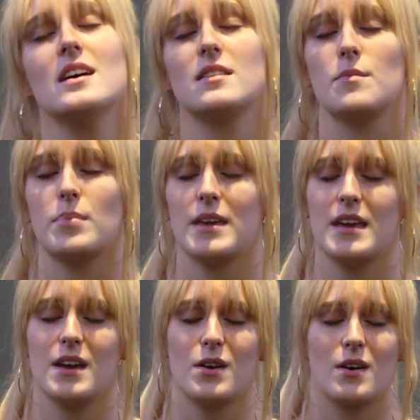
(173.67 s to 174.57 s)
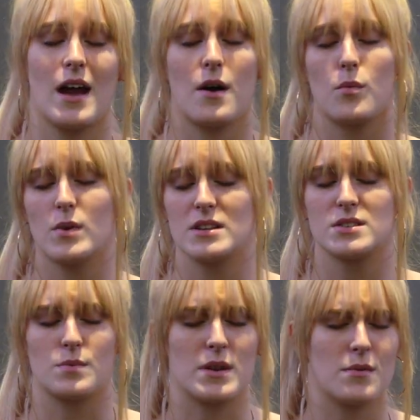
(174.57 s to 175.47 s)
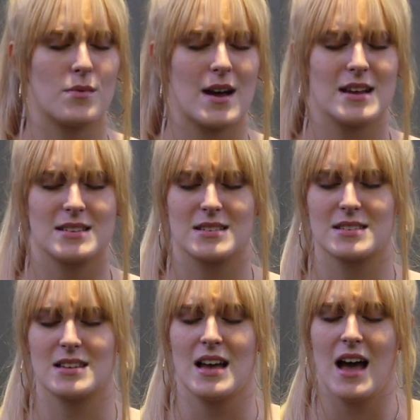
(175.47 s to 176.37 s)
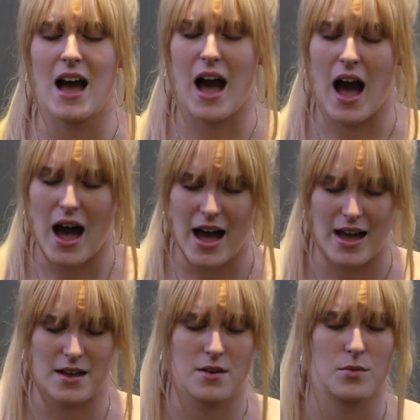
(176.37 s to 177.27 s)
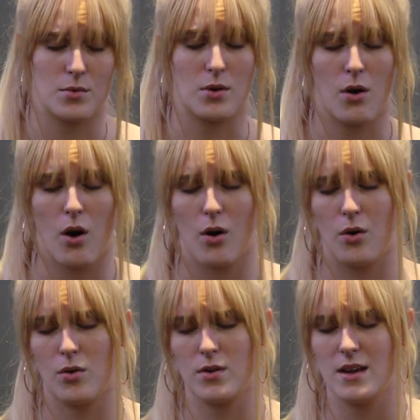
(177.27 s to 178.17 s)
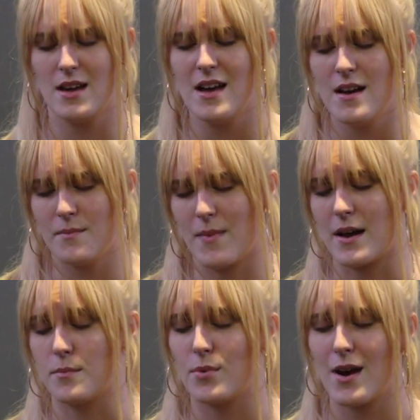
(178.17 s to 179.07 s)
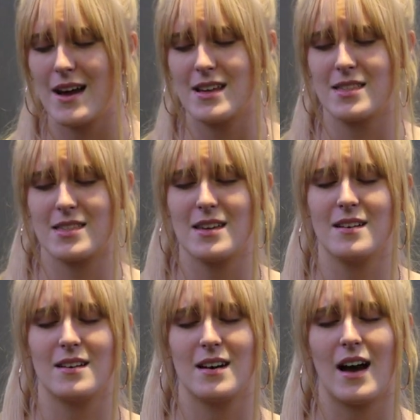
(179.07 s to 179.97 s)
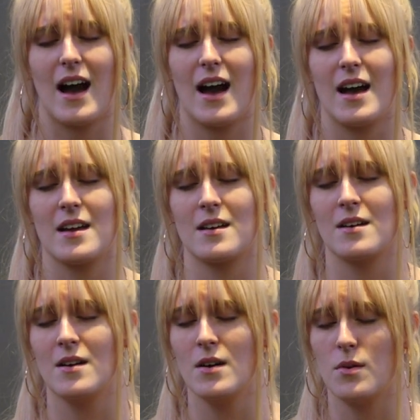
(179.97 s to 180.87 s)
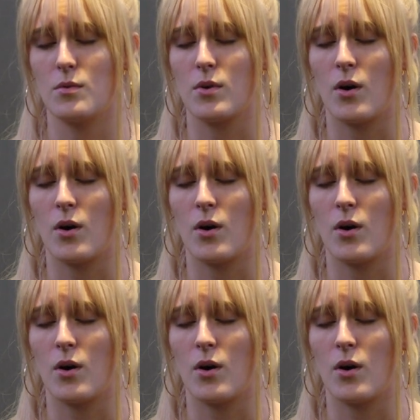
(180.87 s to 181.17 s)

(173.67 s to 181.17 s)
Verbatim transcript: The pier at which we rest, I will hold my breath, I will